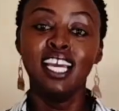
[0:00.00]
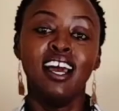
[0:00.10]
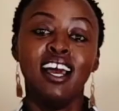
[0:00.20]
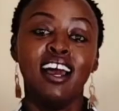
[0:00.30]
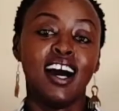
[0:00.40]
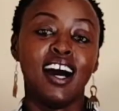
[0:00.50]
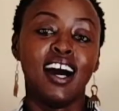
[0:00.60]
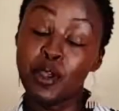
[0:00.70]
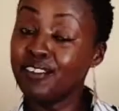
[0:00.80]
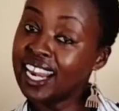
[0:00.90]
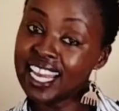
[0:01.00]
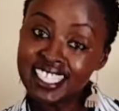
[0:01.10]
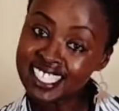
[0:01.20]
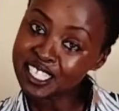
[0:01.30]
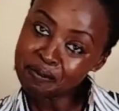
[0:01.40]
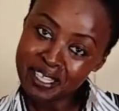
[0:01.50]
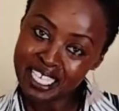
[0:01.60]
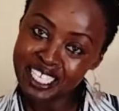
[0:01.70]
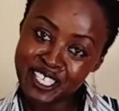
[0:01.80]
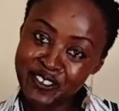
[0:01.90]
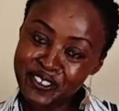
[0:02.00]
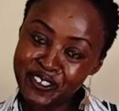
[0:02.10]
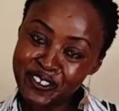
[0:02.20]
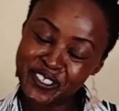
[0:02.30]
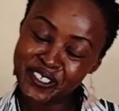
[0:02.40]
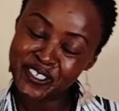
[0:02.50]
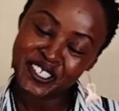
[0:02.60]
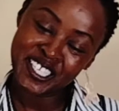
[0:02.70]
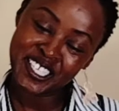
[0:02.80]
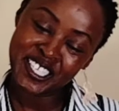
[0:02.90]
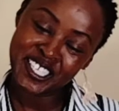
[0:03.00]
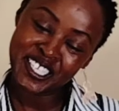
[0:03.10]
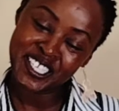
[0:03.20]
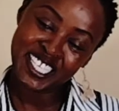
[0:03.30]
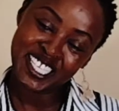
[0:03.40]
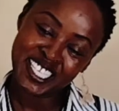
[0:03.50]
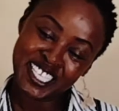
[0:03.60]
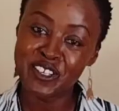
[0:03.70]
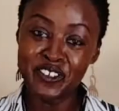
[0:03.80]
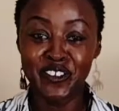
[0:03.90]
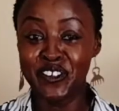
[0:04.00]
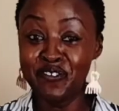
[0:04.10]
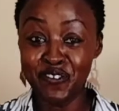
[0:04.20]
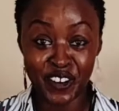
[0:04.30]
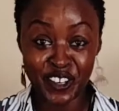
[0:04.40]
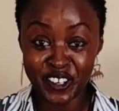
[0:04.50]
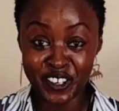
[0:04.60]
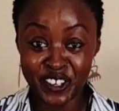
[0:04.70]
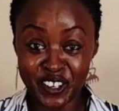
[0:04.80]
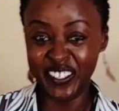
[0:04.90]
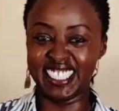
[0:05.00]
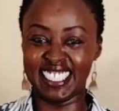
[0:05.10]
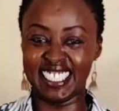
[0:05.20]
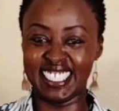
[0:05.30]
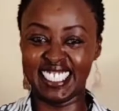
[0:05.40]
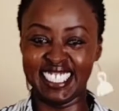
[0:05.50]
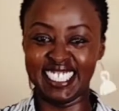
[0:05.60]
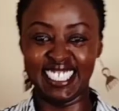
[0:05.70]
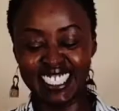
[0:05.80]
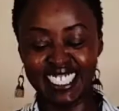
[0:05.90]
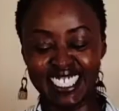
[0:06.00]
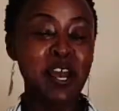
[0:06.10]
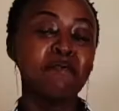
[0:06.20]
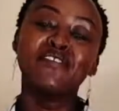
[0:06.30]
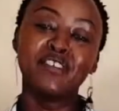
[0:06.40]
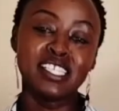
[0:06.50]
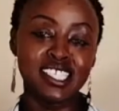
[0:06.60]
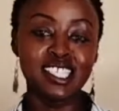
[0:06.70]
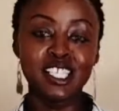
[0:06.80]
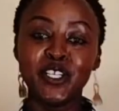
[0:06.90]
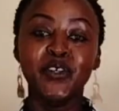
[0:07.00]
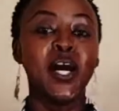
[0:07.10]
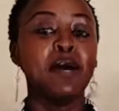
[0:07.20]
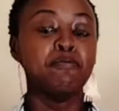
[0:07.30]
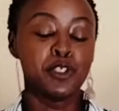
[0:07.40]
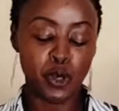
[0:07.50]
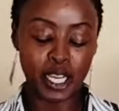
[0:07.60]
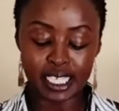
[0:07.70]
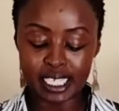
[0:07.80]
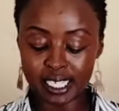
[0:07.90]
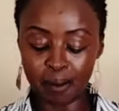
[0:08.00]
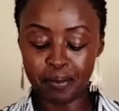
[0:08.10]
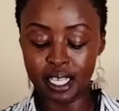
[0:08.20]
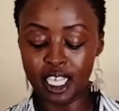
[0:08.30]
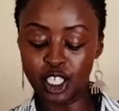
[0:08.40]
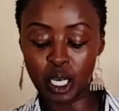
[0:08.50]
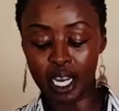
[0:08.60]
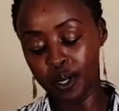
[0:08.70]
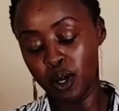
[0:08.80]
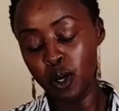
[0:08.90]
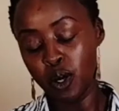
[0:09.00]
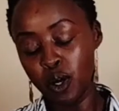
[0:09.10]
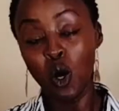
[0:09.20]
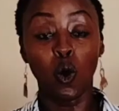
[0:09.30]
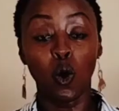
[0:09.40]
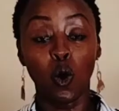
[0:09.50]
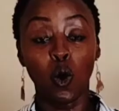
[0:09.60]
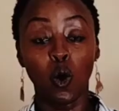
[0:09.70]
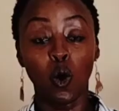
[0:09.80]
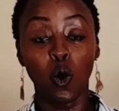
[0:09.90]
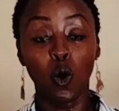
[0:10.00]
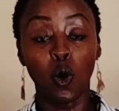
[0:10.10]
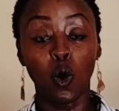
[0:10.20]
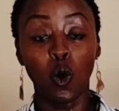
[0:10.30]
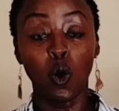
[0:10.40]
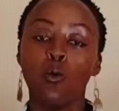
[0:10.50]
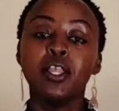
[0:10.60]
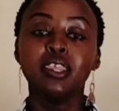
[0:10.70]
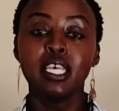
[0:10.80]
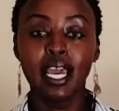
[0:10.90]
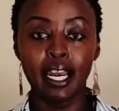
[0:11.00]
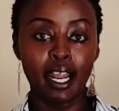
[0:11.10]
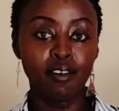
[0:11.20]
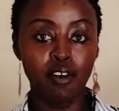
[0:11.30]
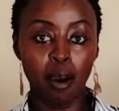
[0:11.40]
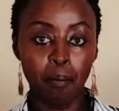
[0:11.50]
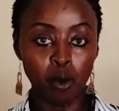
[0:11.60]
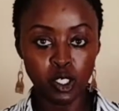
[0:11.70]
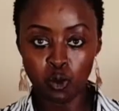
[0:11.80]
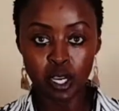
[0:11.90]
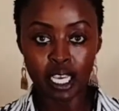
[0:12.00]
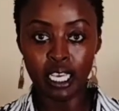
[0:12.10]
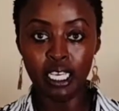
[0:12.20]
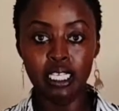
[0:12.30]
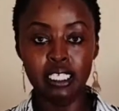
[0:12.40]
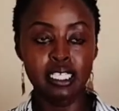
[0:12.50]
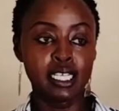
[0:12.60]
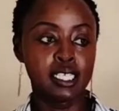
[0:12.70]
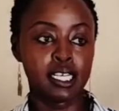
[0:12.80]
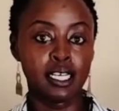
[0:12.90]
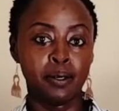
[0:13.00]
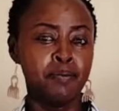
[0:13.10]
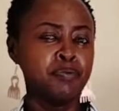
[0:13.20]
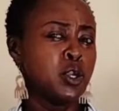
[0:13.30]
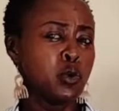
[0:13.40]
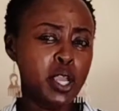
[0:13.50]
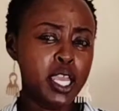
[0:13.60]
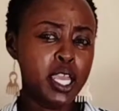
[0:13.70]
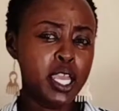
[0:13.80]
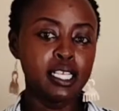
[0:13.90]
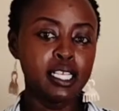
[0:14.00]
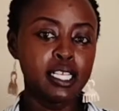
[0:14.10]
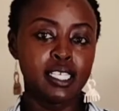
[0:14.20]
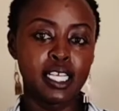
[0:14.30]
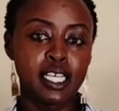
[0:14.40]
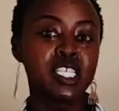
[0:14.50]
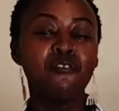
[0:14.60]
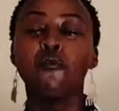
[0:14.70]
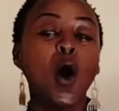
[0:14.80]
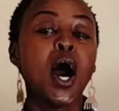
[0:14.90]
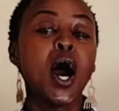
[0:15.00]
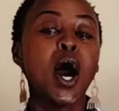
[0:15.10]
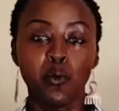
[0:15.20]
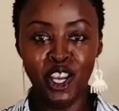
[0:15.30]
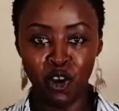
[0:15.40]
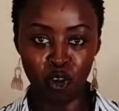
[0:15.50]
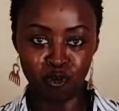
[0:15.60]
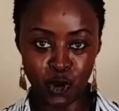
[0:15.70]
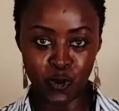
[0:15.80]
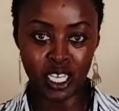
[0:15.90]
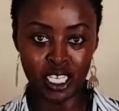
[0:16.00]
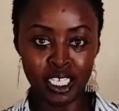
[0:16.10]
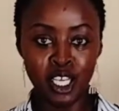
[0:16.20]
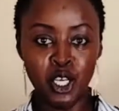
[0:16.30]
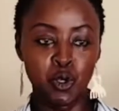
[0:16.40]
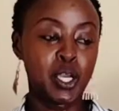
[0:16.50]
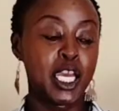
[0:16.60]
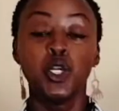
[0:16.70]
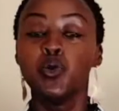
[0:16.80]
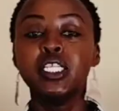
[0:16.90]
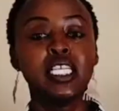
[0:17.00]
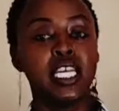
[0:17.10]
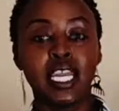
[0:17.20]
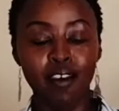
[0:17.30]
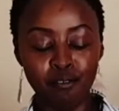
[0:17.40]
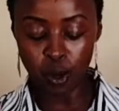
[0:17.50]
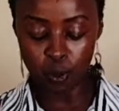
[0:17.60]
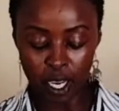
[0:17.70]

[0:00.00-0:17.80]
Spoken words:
I hope you have learned something new today. If it's not new, good for you. But if it is new, I'm sure it is something that you can also do add-ons. One thing I love about cooking is that cooking does not have one way of doing it. You can do it in every way.